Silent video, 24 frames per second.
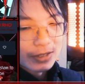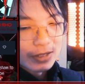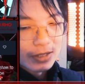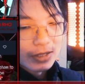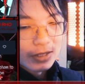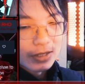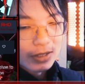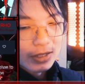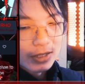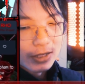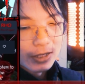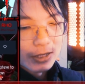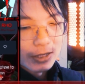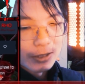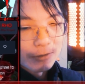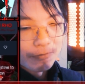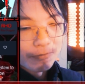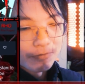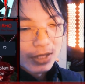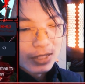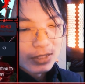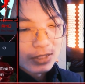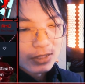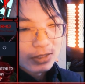
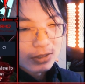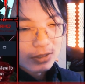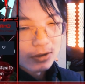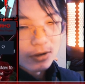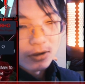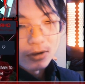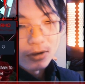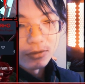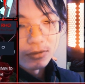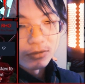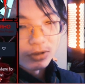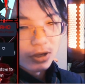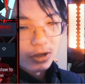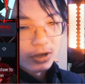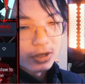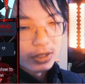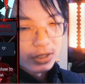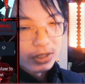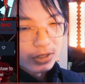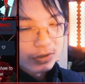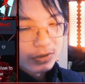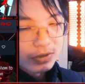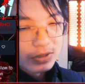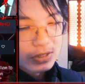that's all regarding a
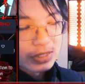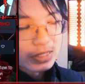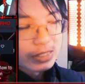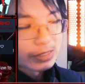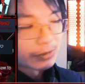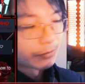new scene.